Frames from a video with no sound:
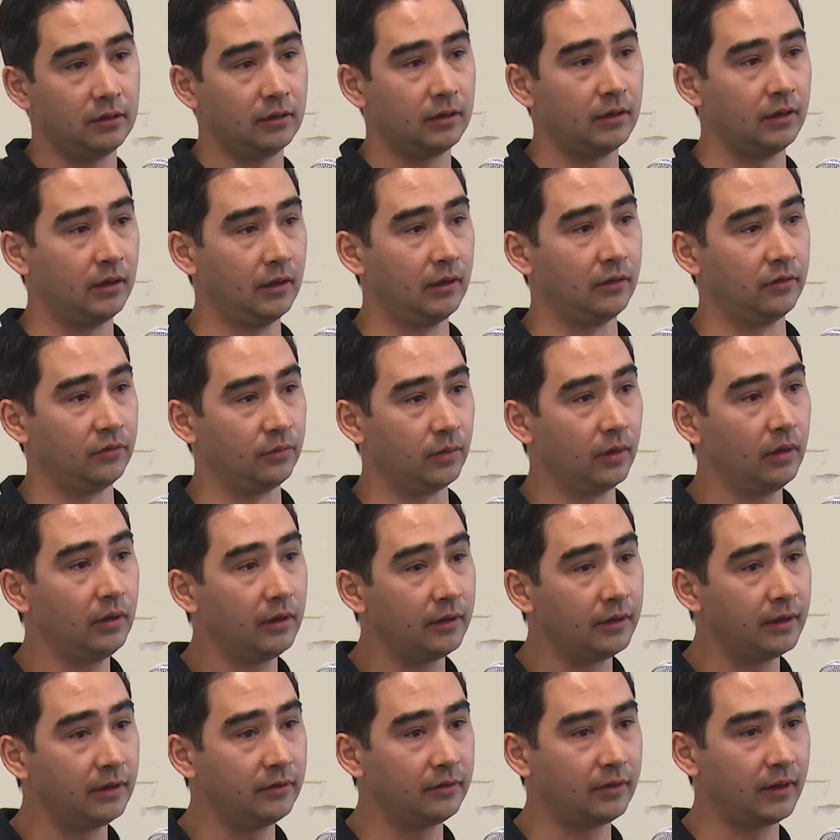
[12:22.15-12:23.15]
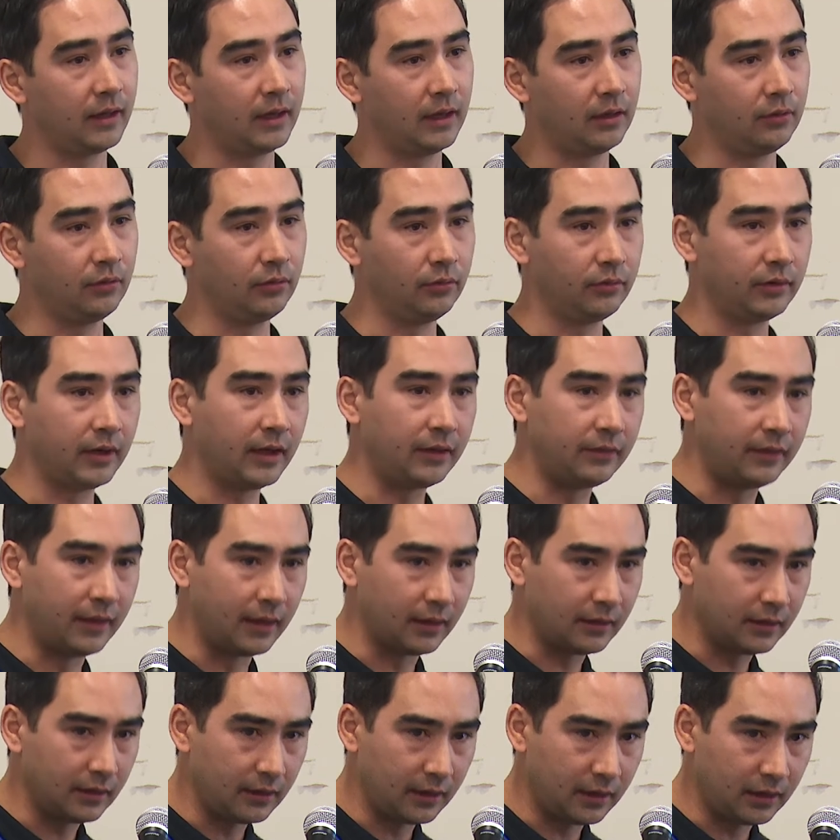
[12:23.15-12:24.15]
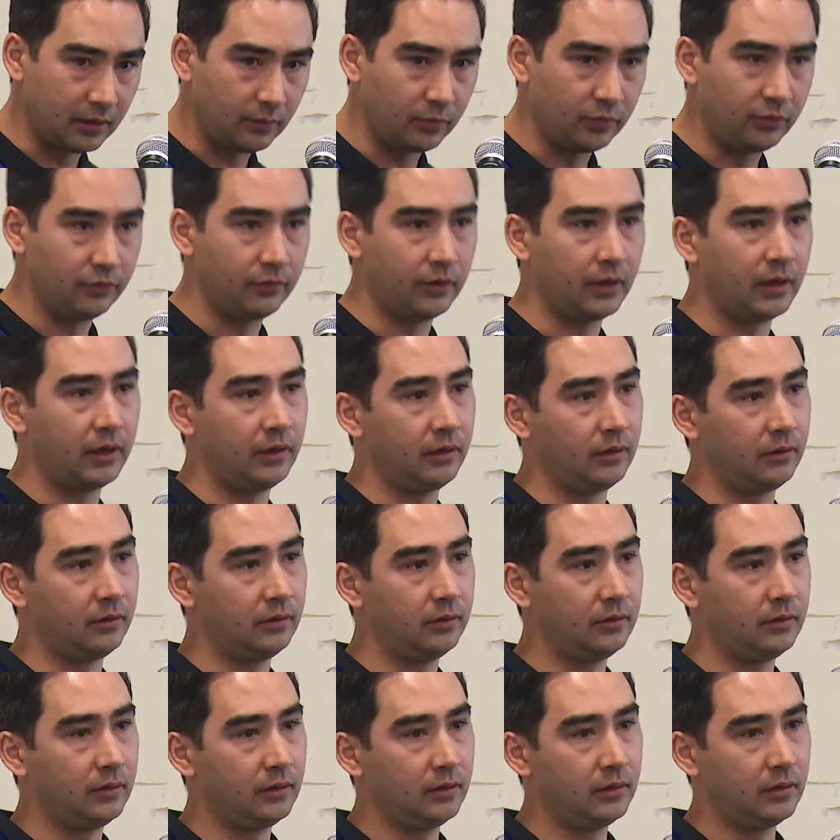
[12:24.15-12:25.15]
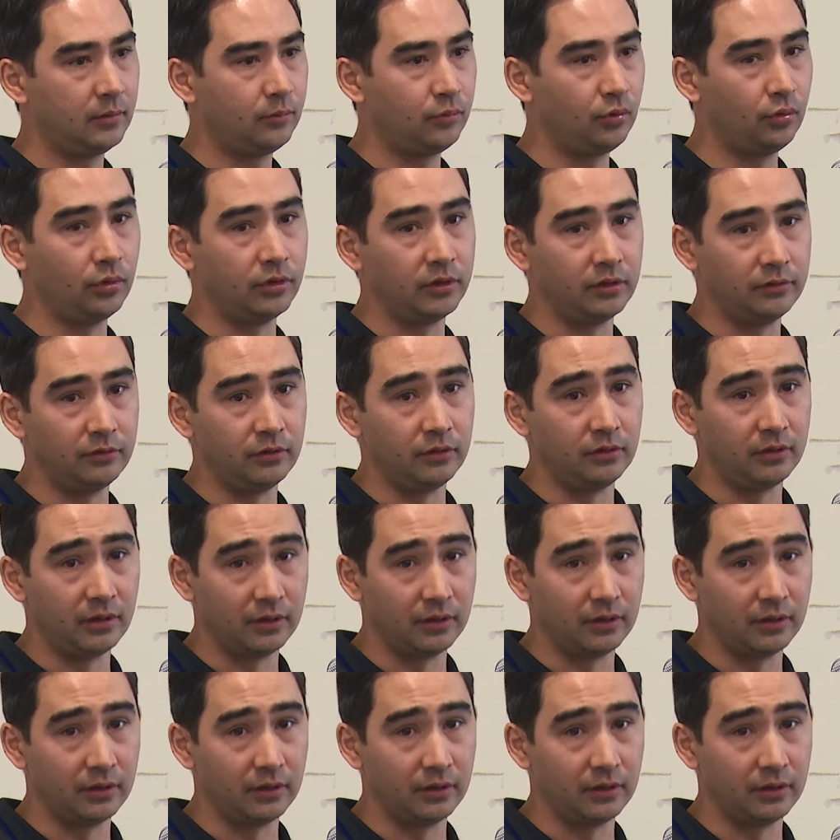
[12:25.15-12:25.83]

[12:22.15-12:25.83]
as well, and these are handled at that cloud provider point of view.